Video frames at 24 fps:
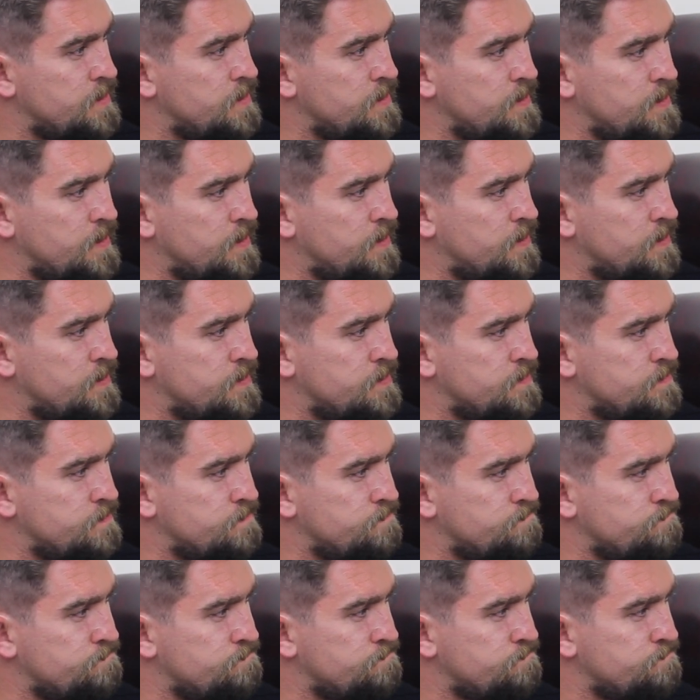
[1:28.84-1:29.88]
yeah,
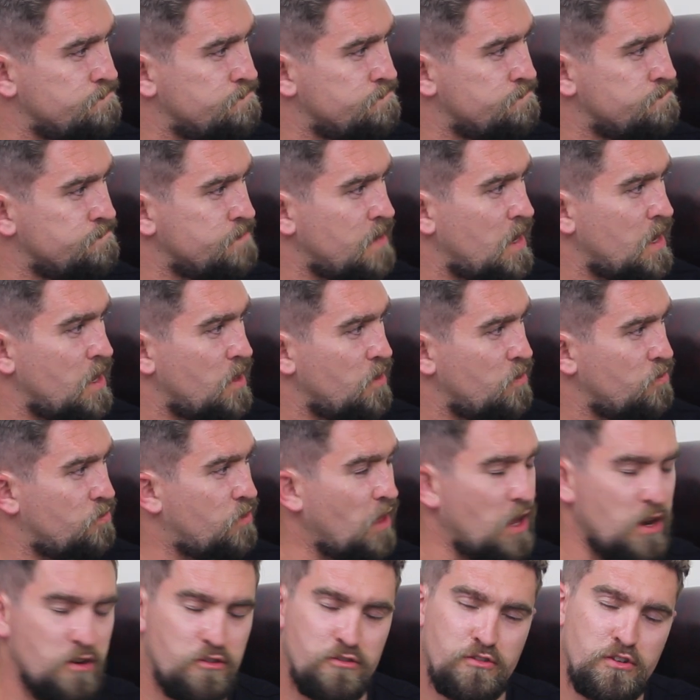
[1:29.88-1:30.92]

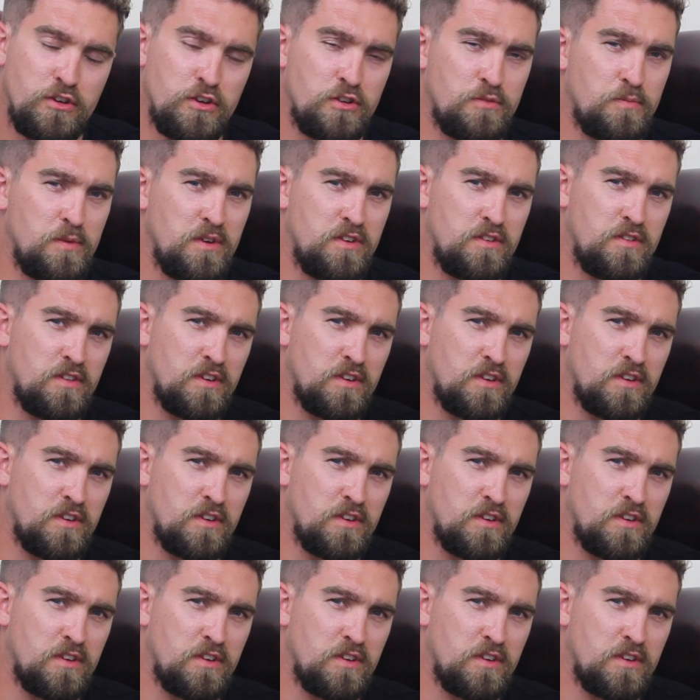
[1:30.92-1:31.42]
they introduced me to